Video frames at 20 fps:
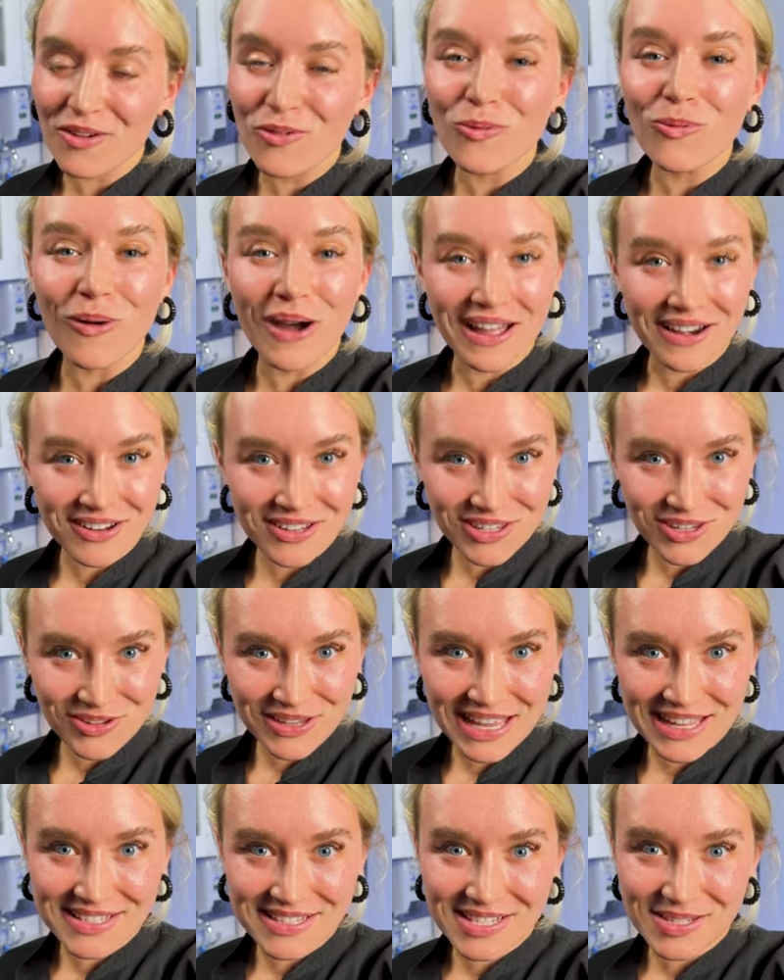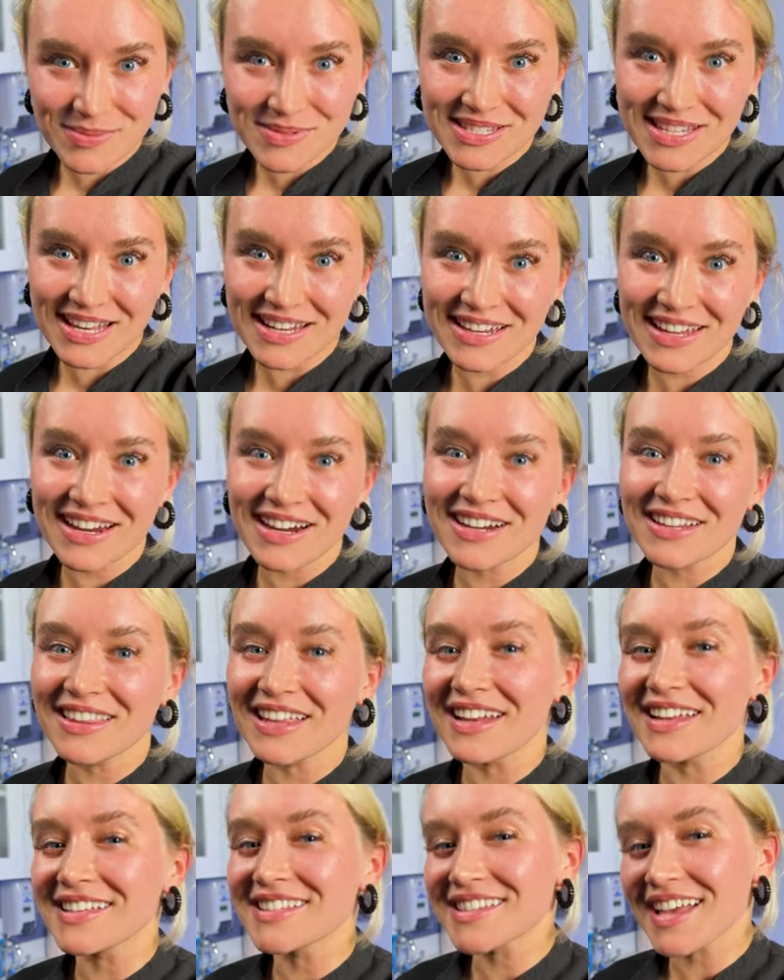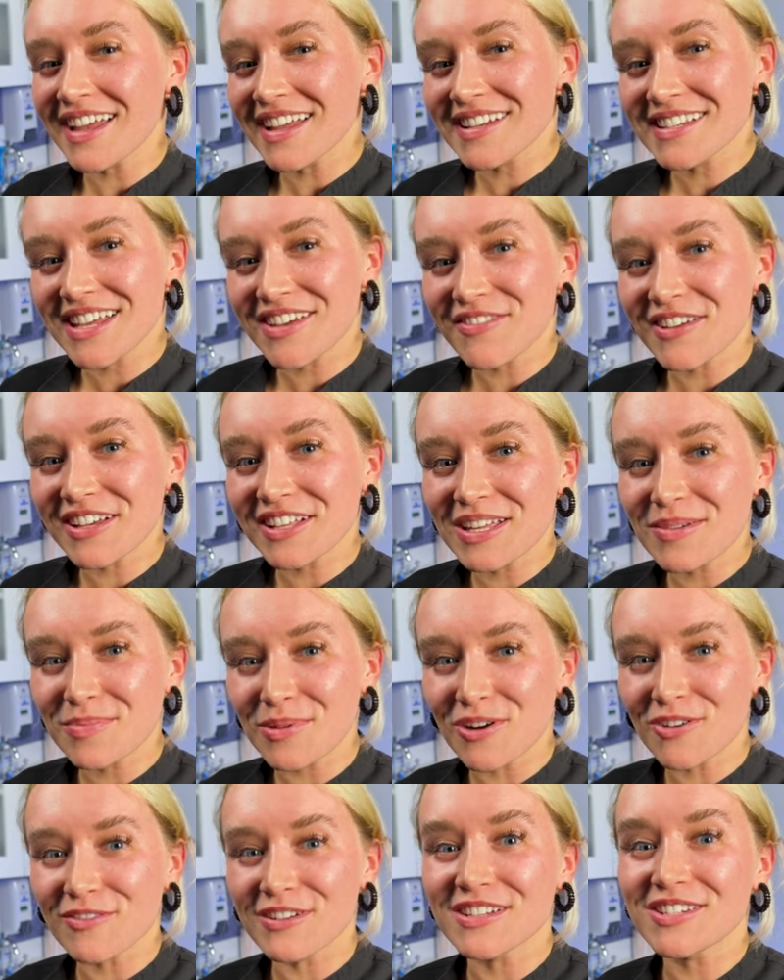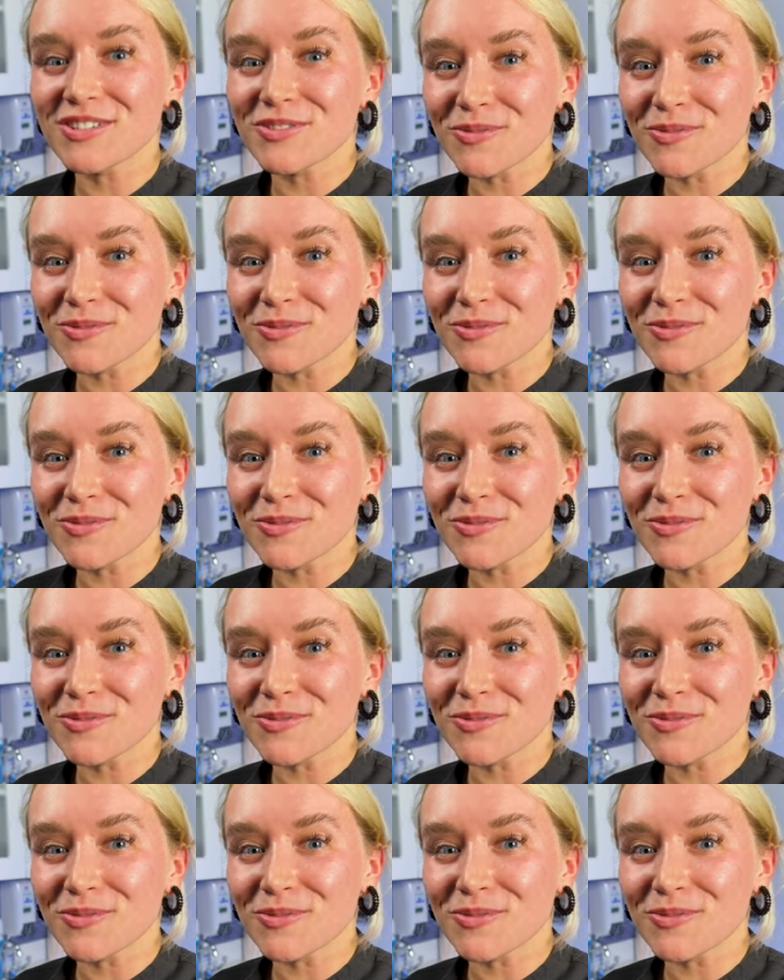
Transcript: why don't you get some skincare that is scientifically proven to